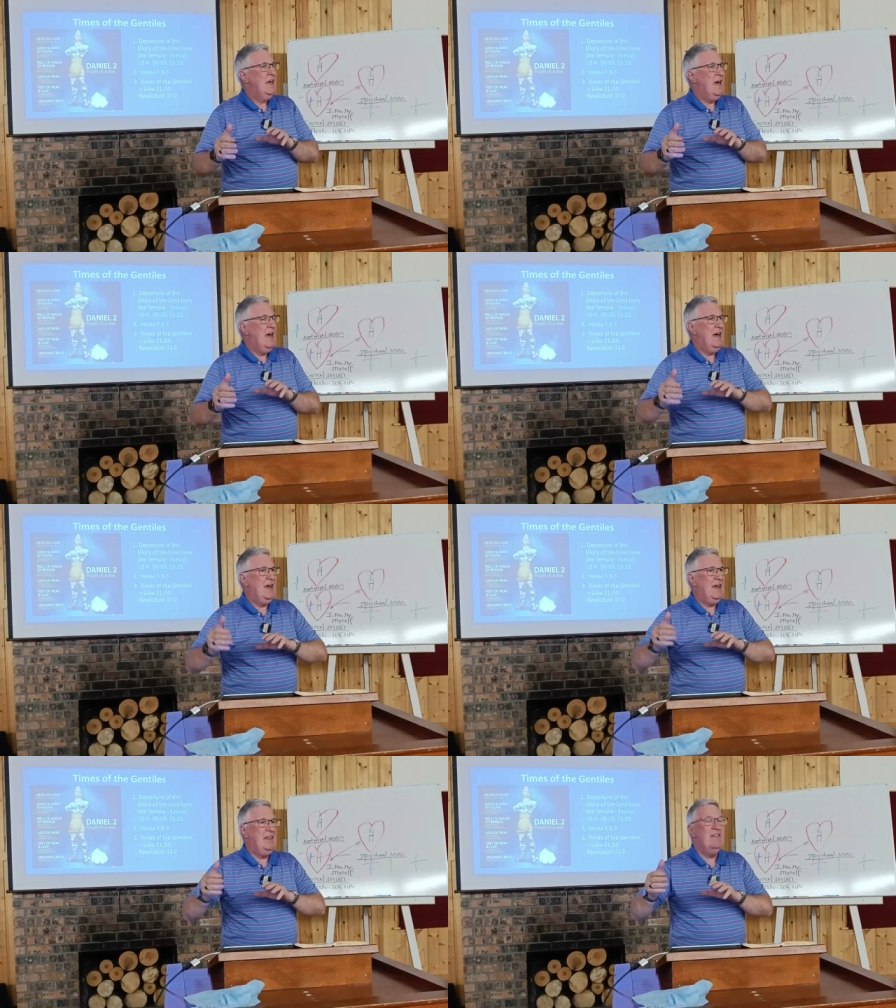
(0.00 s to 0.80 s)

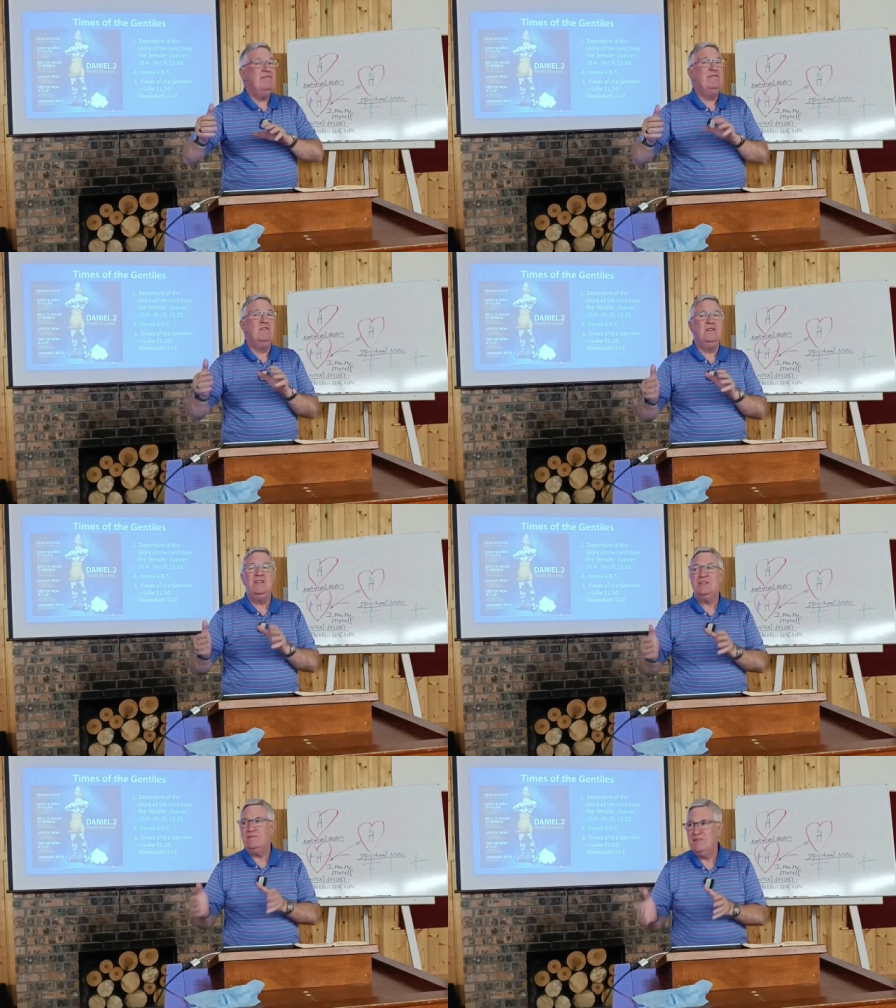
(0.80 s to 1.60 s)
uh, in the
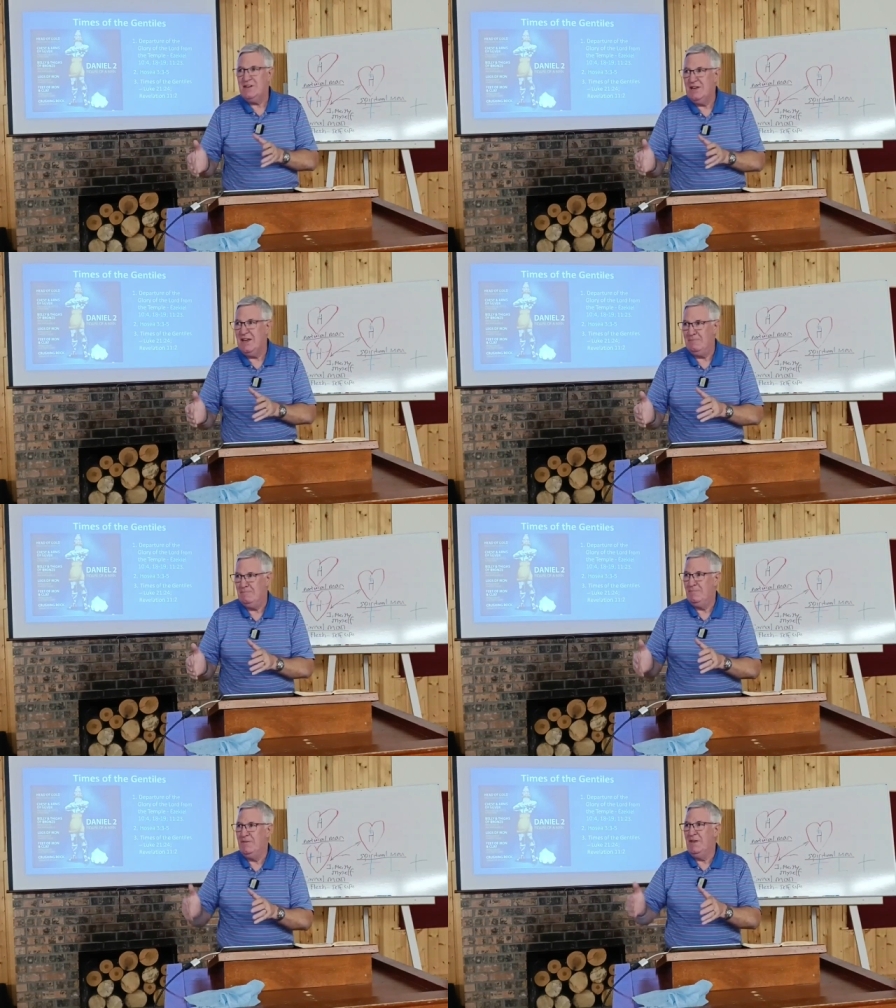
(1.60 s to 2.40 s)
fullness of
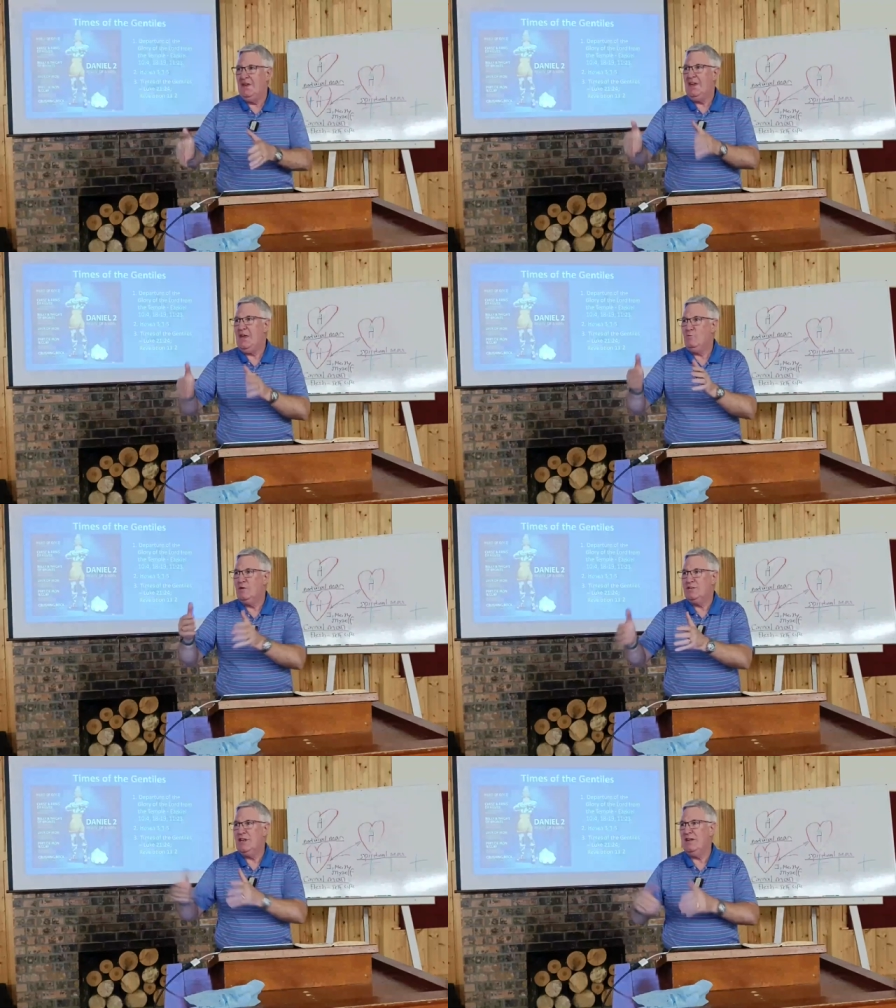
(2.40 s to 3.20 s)
time he
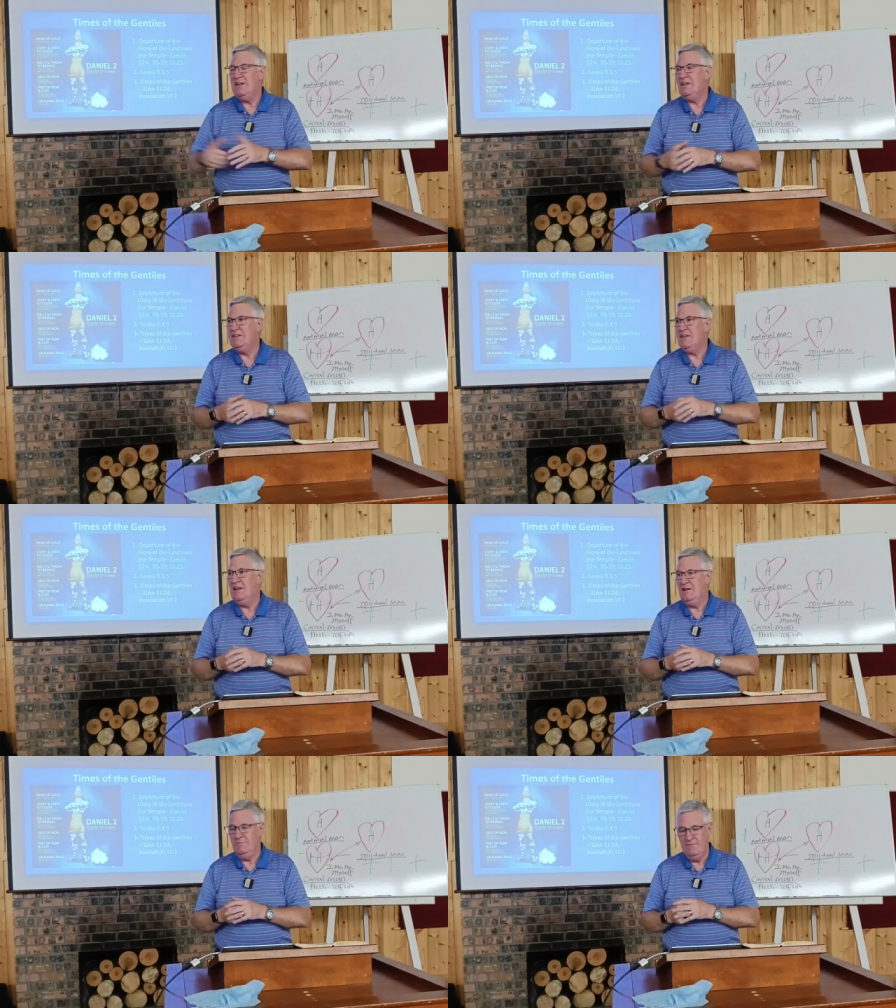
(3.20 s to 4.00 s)
will send his
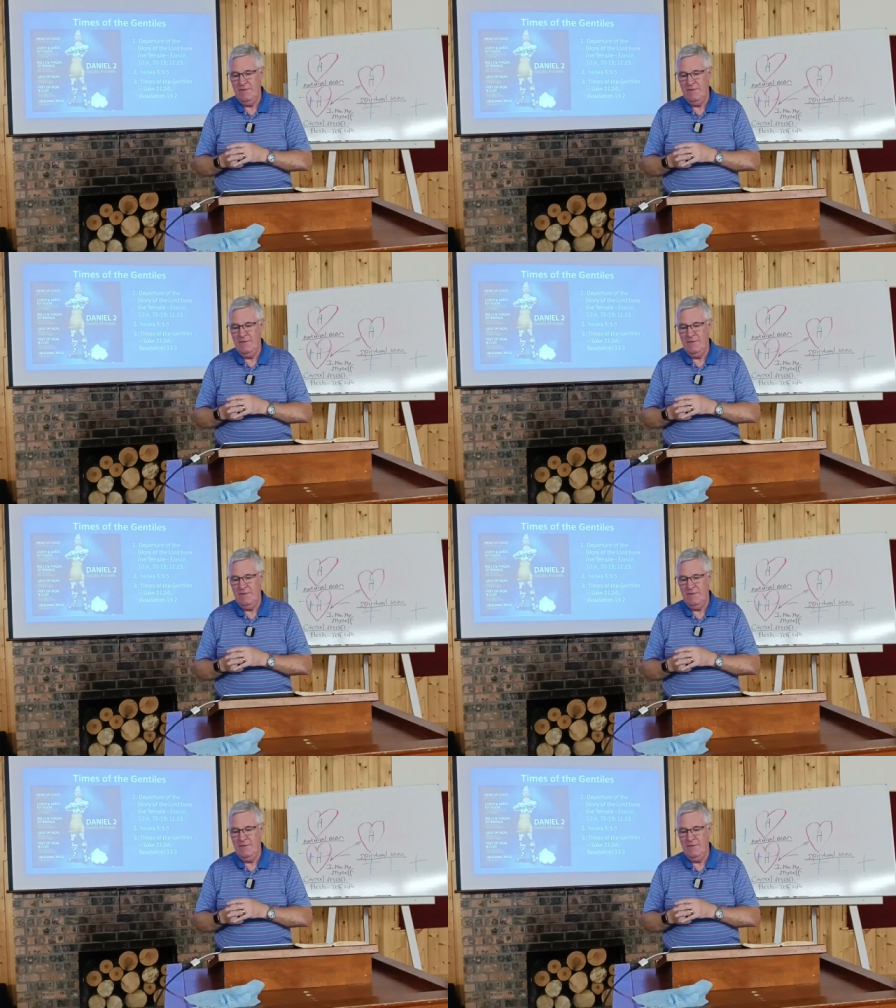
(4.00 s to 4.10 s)
son.